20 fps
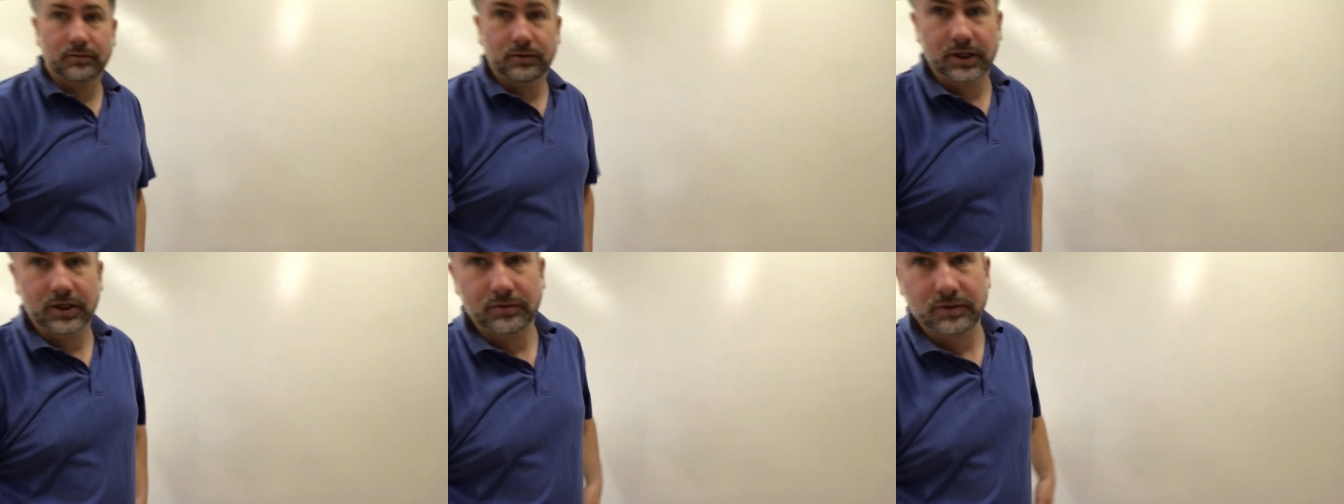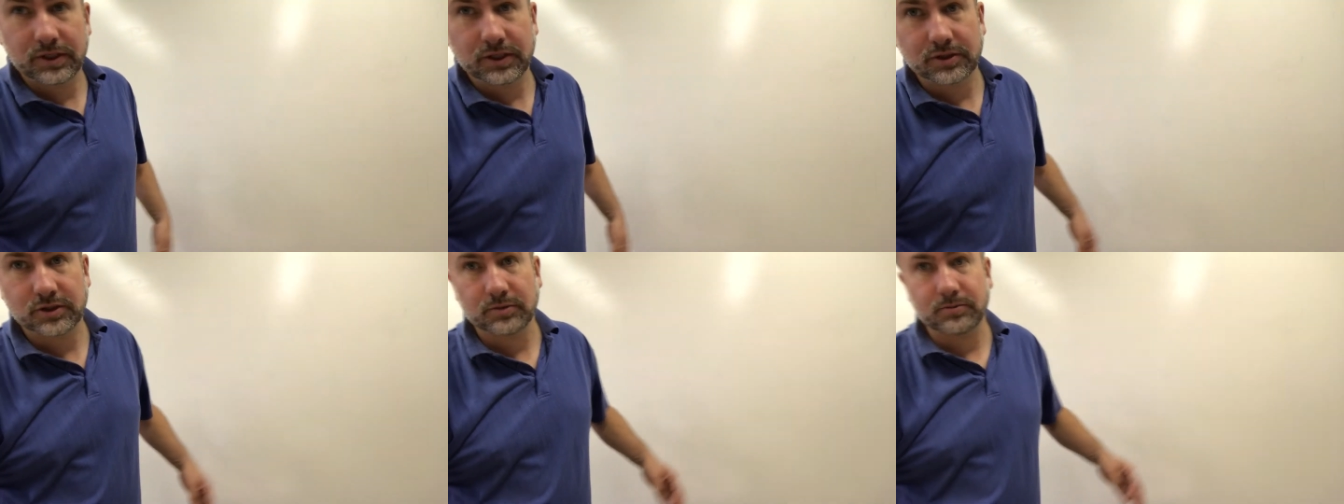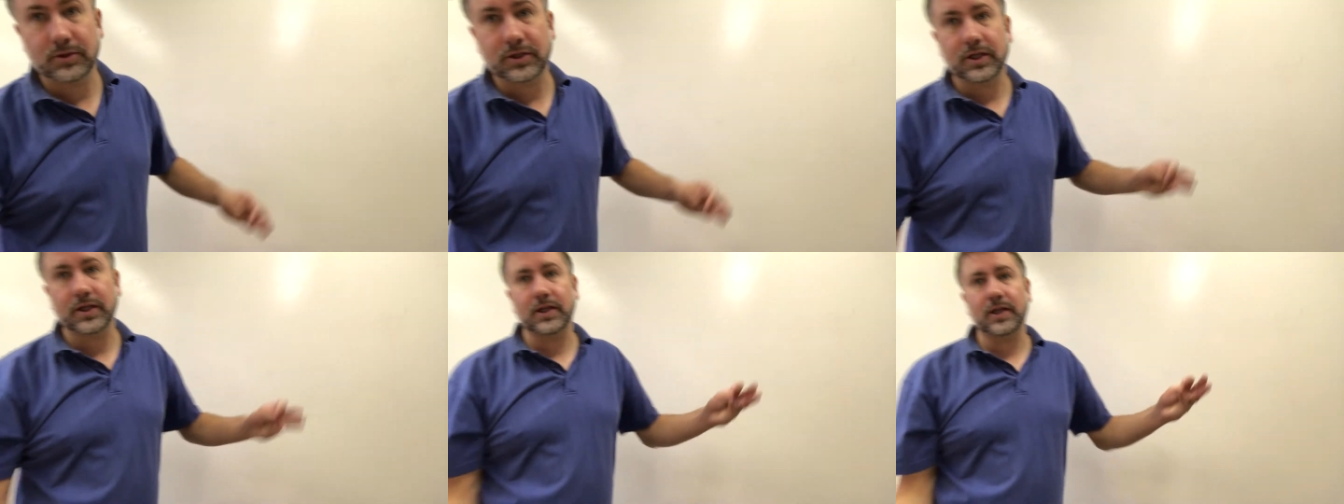whether we
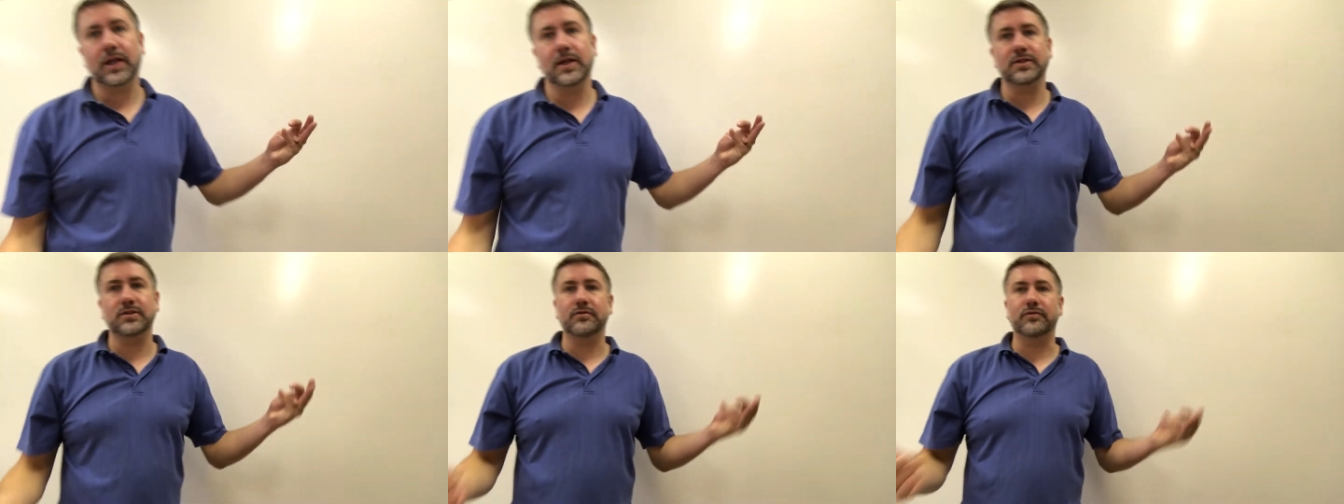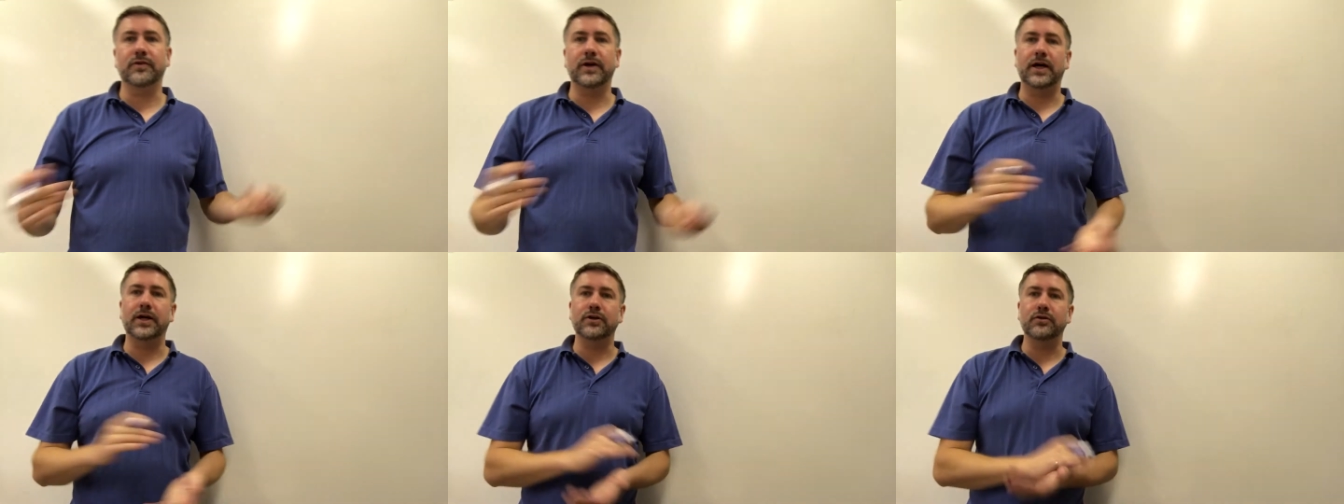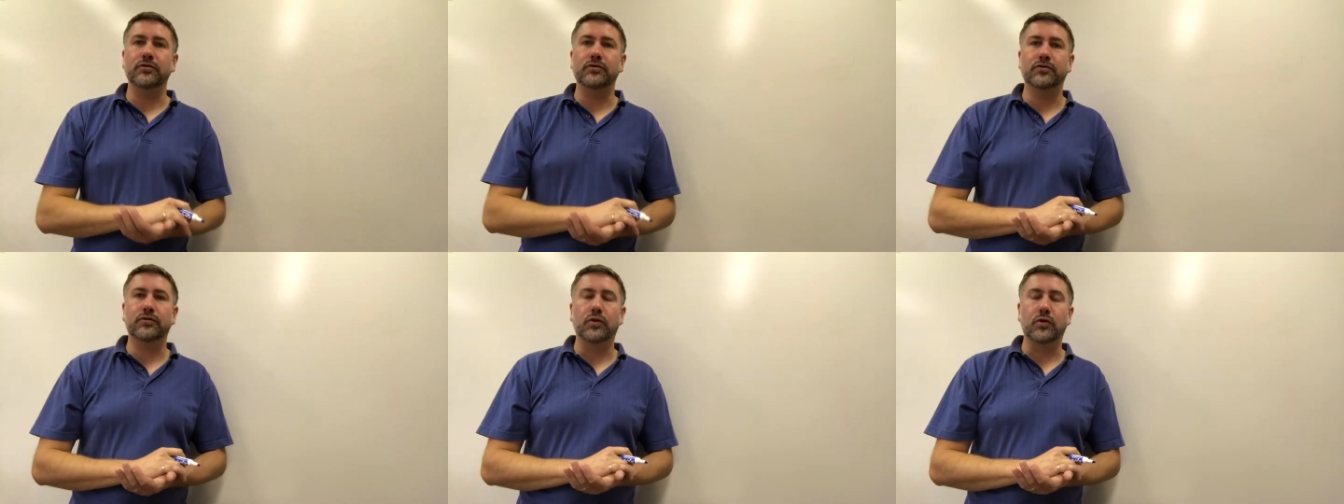interpret that as a
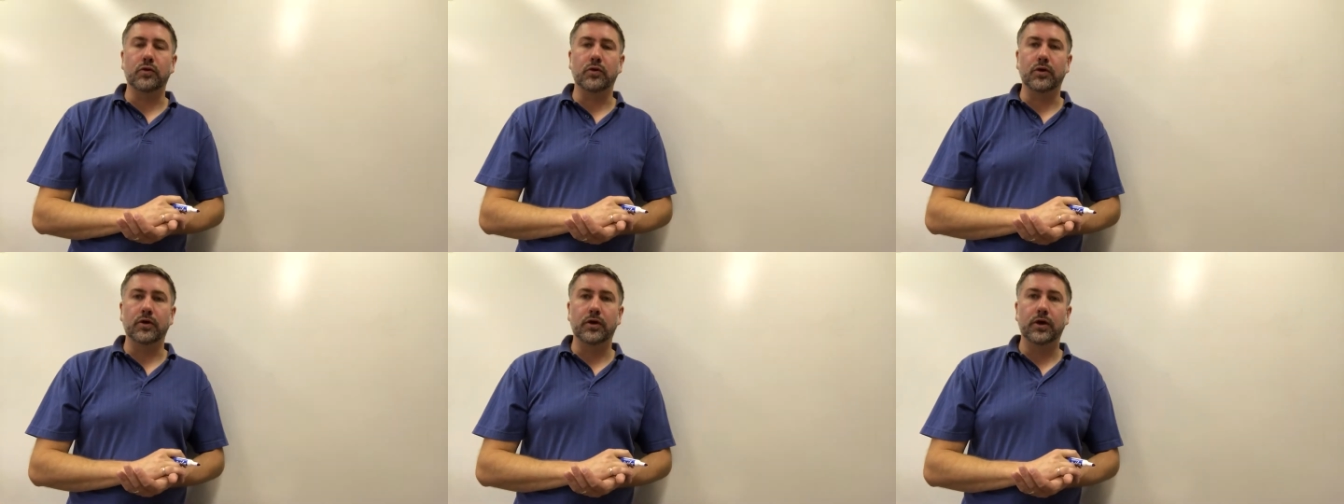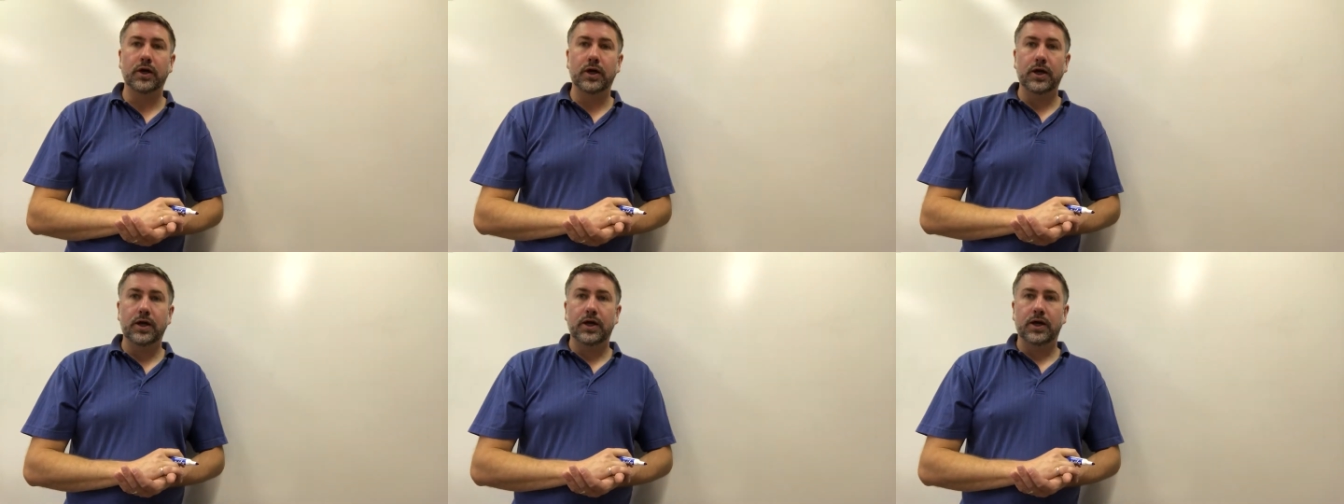value for